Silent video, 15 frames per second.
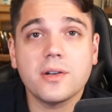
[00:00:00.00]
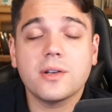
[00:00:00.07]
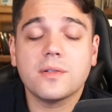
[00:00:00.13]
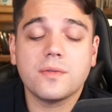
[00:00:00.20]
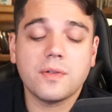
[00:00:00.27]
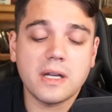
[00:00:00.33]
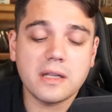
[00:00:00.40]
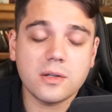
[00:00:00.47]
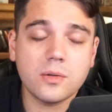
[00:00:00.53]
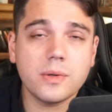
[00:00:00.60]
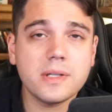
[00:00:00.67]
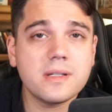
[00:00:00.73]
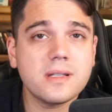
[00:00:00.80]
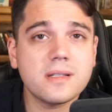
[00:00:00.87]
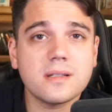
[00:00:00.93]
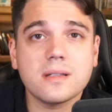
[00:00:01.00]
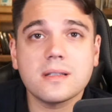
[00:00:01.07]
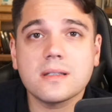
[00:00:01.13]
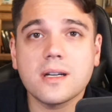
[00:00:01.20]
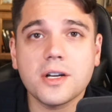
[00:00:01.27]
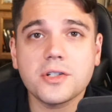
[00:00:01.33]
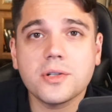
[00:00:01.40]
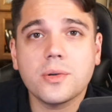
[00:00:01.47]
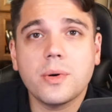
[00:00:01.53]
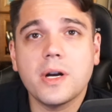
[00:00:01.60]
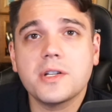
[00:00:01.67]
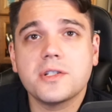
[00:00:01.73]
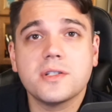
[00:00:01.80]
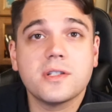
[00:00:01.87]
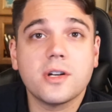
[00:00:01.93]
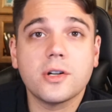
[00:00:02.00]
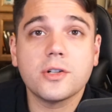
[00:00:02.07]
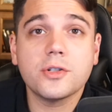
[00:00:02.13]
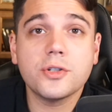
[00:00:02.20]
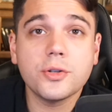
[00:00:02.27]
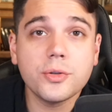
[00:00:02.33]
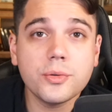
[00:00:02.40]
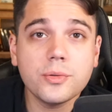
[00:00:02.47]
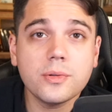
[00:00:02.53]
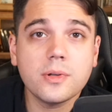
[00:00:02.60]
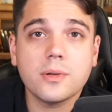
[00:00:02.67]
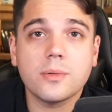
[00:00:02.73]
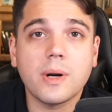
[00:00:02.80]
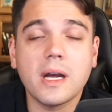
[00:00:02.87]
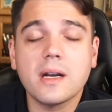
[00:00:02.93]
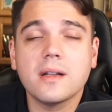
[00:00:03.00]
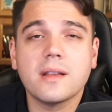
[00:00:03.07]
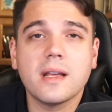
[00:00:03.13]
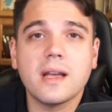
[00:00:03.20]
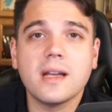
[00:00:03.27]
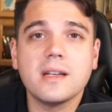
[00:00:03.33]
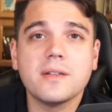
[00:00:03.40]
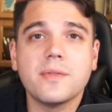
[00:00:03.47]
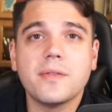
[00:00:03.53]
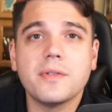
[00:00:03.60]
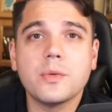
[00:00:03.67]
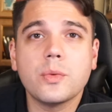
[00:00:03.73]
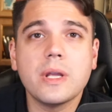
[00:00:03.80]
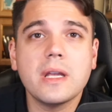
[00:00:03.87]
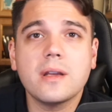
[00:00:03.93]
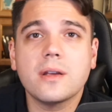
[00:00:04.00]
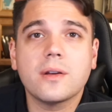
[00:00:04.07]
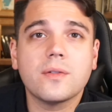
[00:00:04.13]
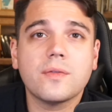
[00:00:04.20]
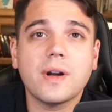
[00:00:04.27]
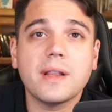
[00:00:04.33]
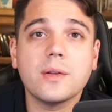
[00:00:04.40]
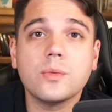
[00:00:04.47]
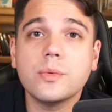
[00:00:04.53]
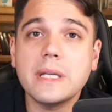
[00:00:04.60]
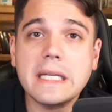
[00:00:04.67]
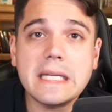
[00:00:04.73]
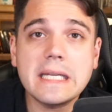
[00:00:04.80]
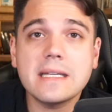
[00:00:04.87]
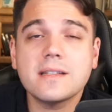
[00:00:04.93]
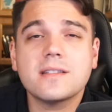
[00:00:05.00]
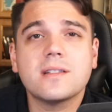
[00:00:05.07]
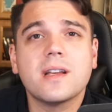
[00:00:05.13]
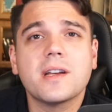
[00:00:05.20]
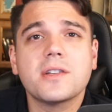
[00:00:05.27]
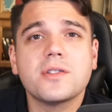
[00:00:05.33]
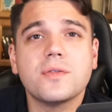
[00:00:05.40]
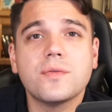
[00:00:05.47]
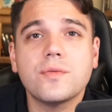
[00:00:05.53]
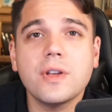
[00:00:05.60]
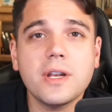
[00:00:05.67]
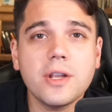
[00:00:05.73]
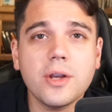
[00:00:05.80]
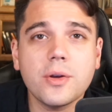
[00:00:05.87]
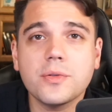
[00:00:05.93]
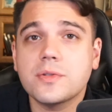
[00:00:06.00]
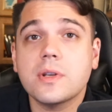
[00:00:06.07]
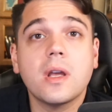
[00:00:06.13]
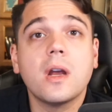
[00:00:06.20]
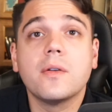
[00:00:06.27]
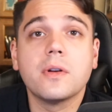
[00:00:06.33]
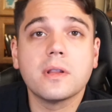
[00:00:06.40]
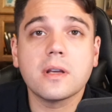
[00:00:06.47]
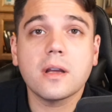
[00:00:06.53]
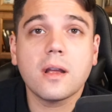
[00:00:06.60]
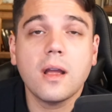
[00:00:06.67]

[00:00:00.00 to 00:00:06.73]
You can find the quizzes and discussion questions that are due right at the end of every week. You can find the readings, the extra videos, everything.